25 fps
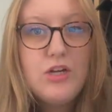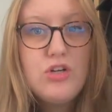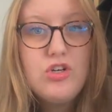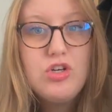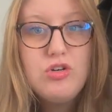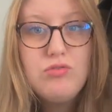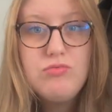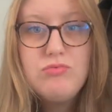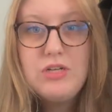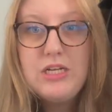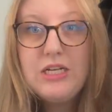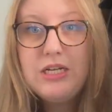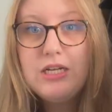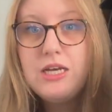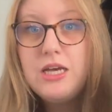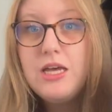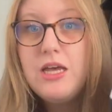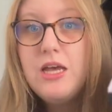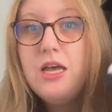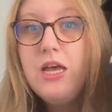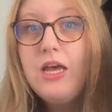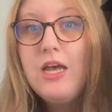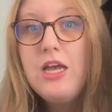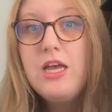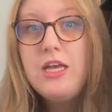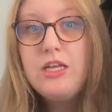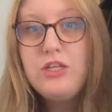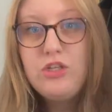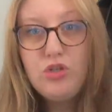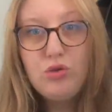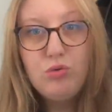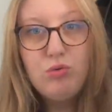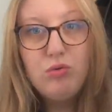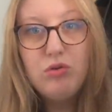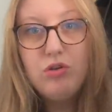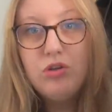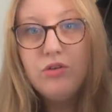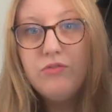go read it,
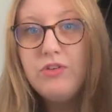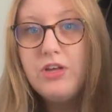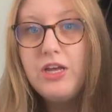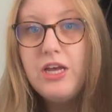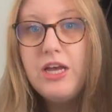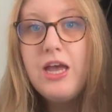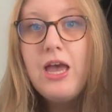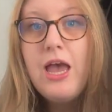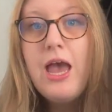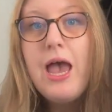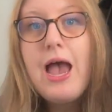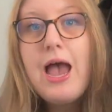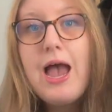you'll love it.